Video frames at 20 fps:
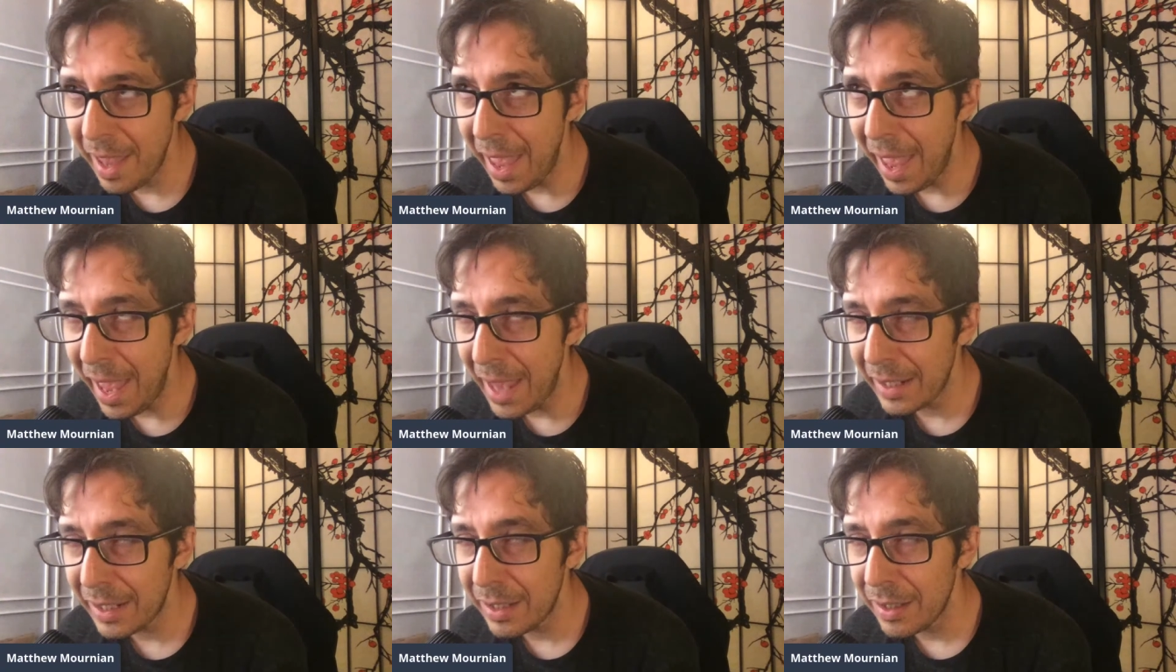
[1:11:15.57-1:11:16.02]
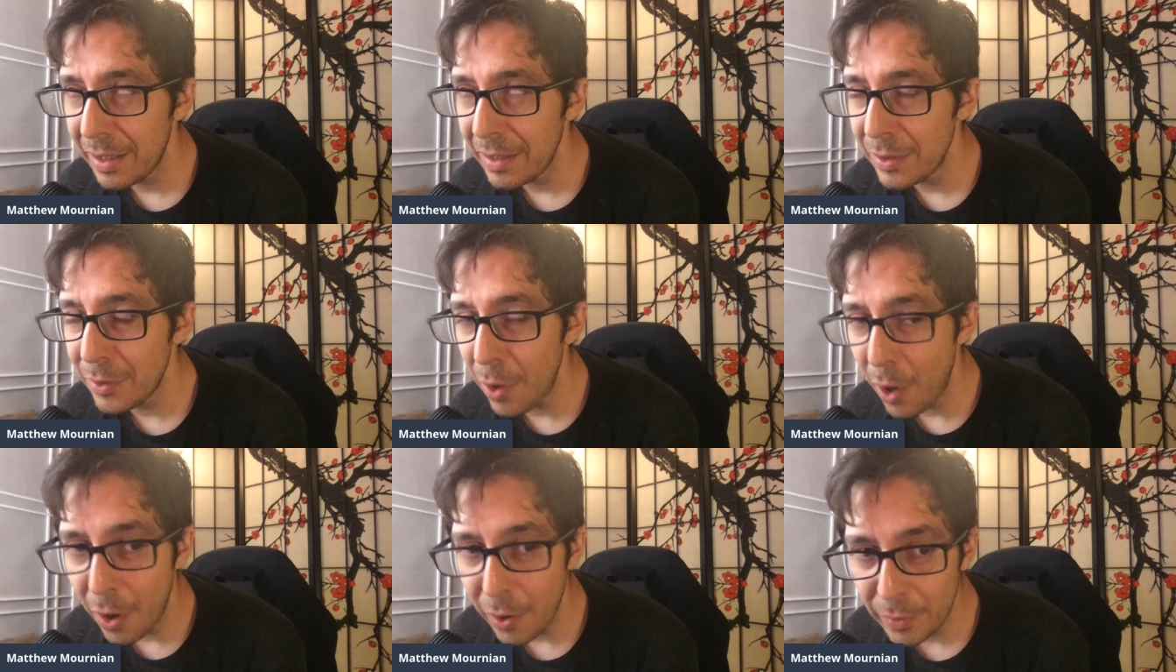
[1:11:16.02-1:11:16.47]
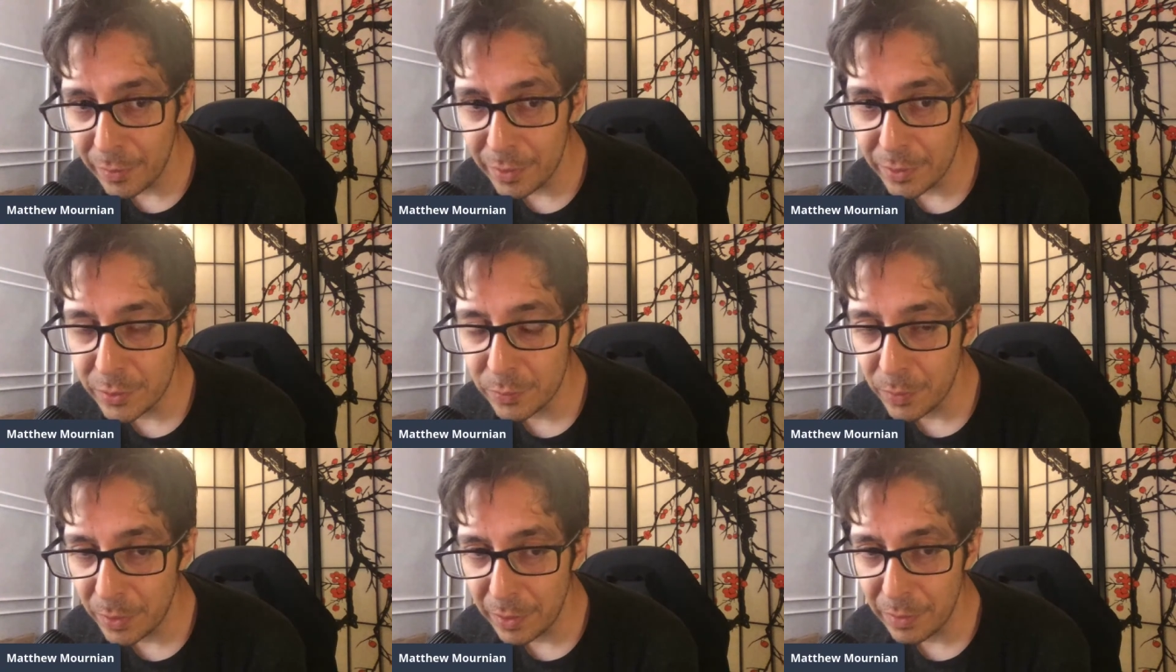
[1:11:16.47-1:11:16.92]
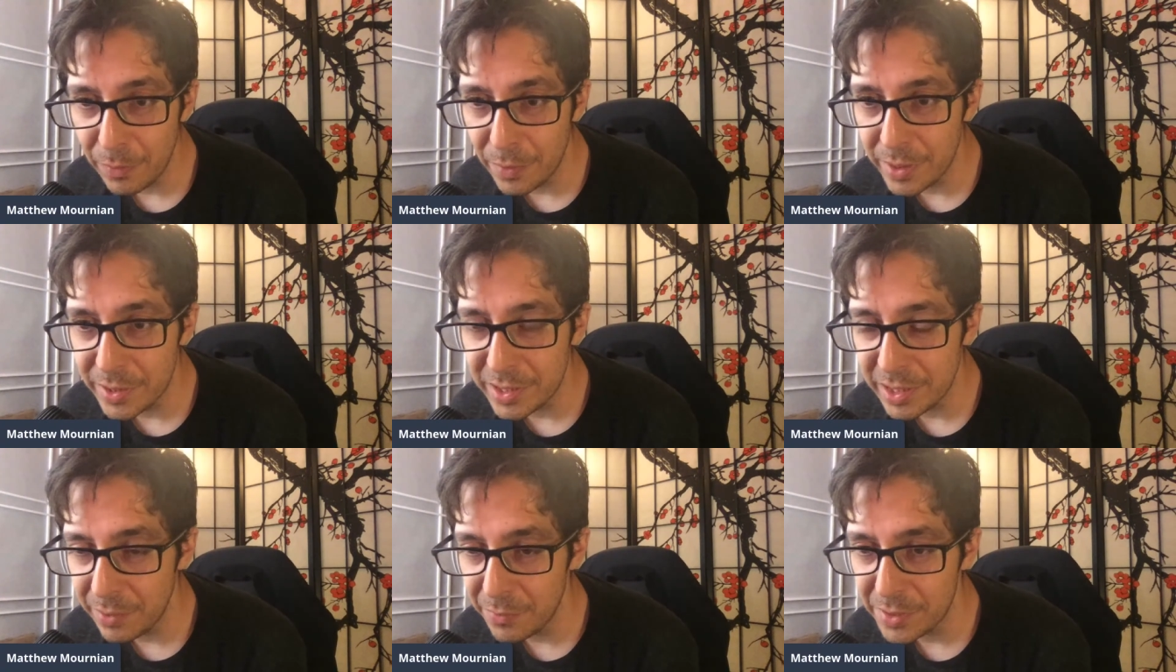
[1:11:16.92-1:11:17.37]
acknowledge what it
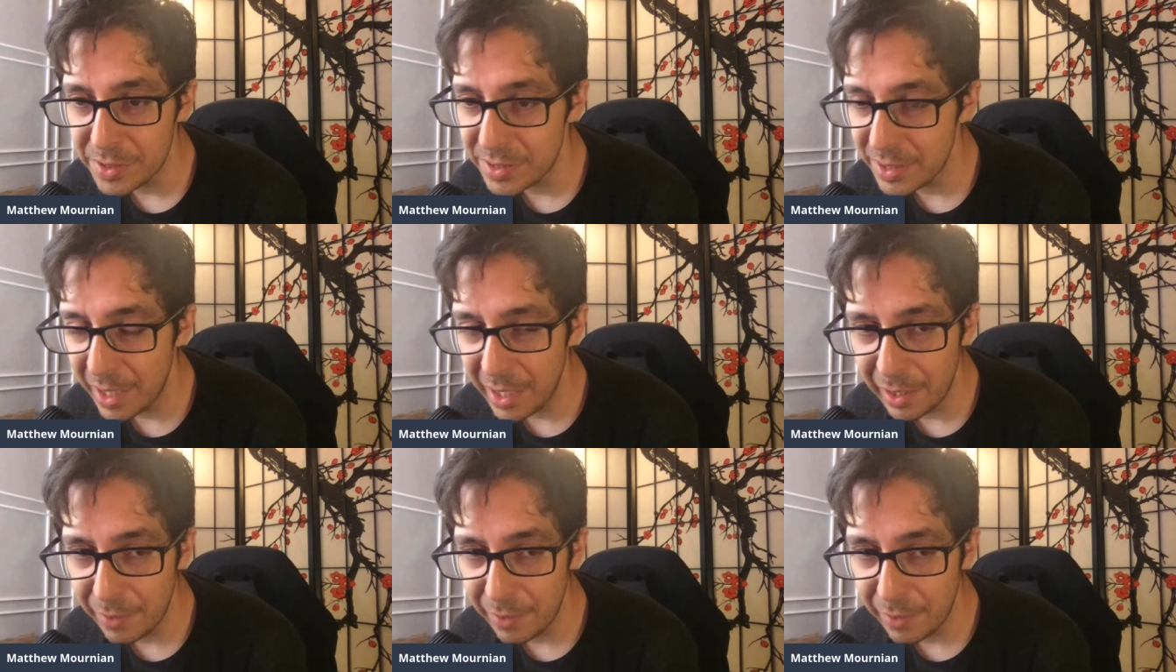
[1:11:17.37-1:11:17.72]
was he was saying.